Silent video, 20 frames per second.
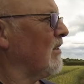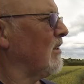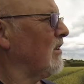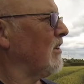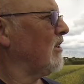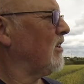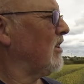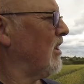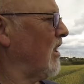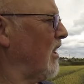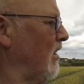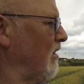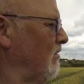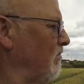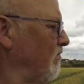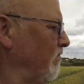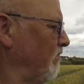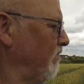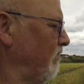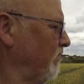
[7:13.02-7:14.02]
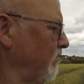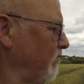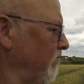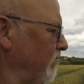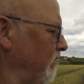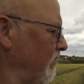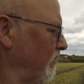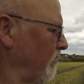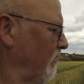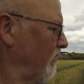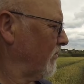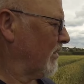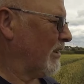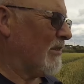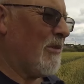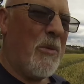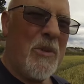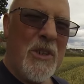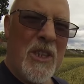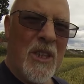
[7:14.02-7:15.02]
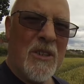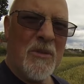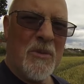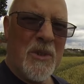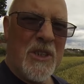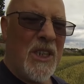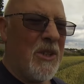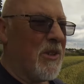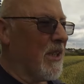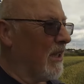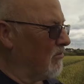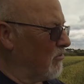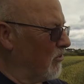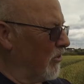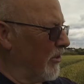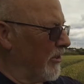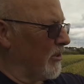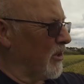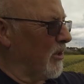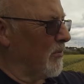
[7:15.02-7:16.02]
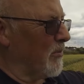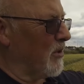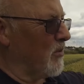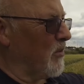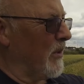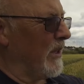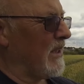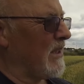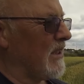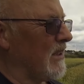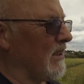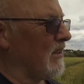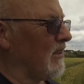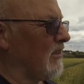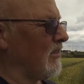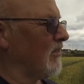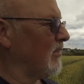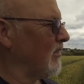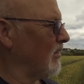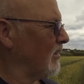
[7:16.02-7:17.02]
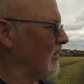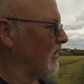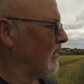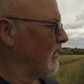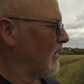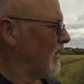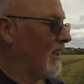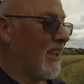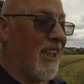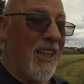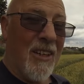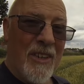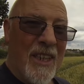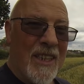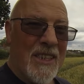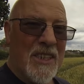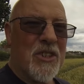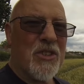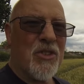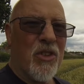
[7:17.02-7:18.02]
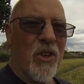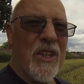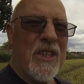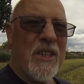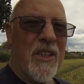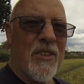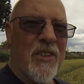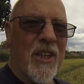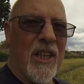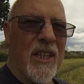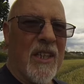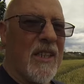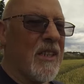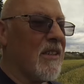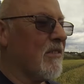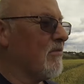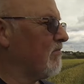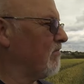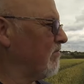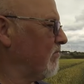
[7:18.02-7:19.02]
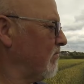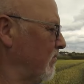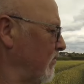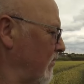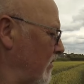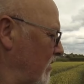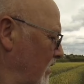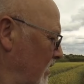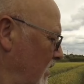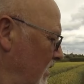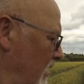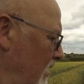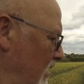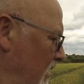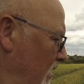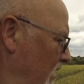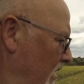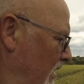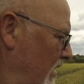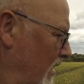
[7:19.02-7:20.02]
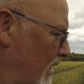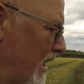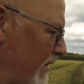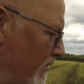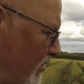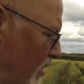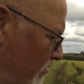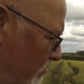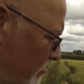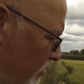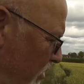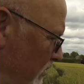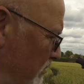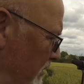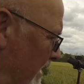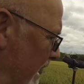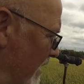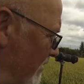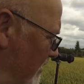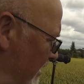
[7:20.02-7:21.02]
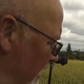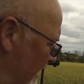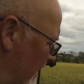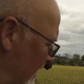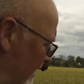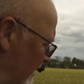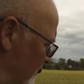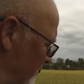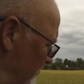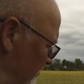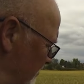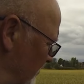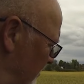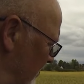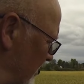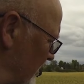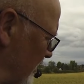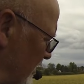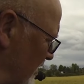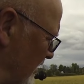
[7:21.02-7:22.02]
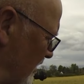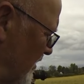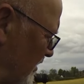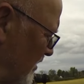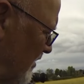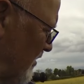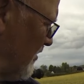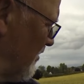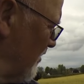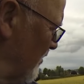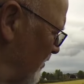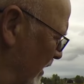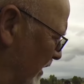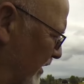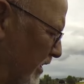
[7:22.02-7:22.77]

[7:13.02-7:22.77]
So, would you get right on top of the wheat? And I'm going to have to try it, I think. I have got room down here where